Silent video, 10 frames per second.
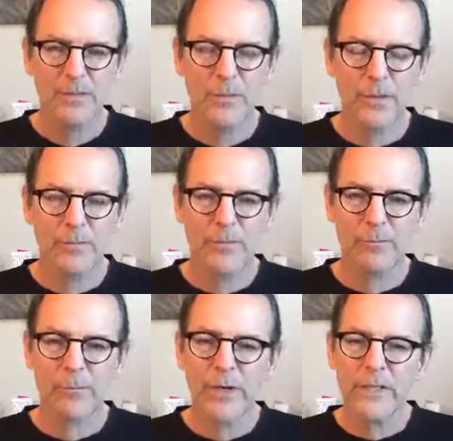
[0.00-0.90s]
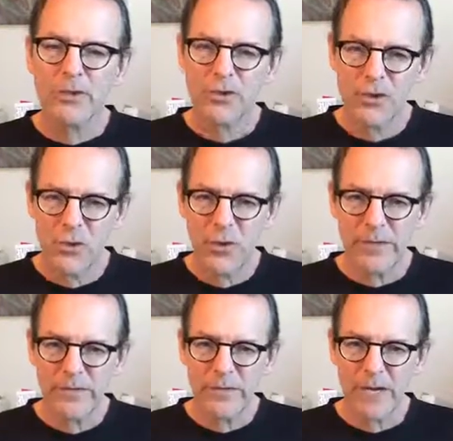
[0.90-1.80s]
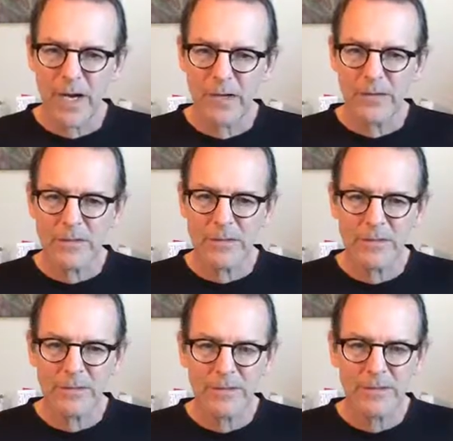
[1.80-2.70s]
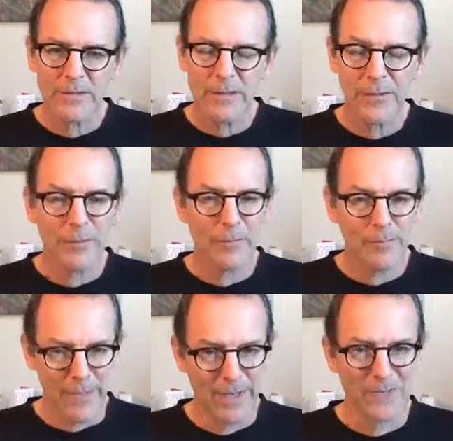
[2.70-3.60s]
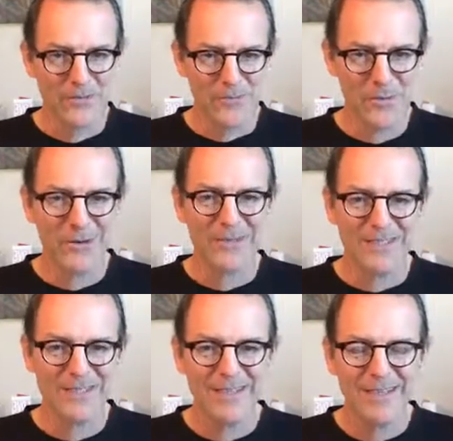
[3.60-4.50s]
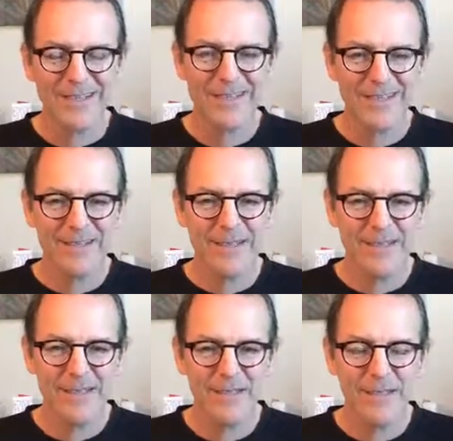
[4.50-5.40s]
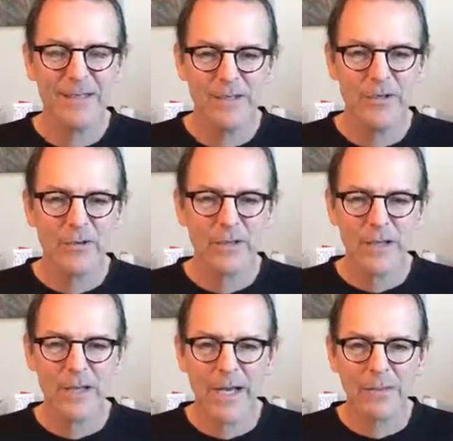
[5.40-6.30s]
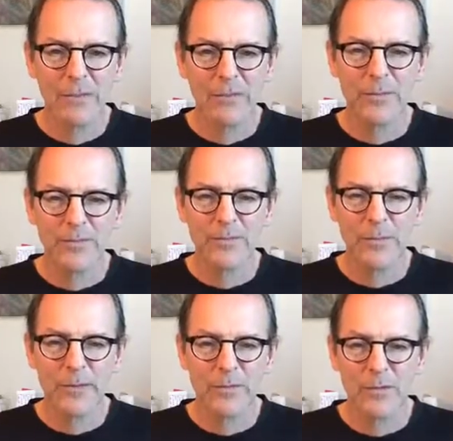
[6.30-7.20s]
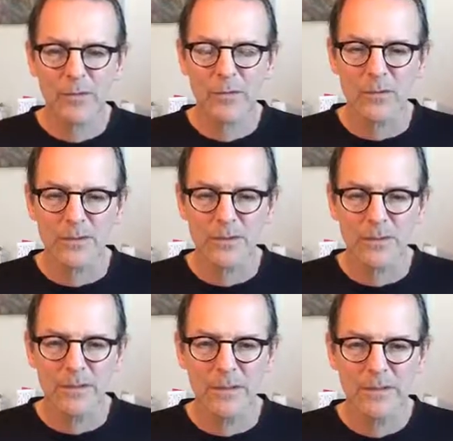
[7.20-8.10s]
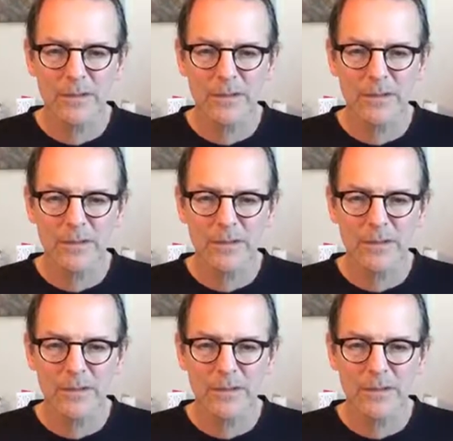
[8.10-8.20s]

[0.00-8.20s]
But if it brings joy to your heart and you're a balanced person, you're in alignment with Spirit or Holy Spirit.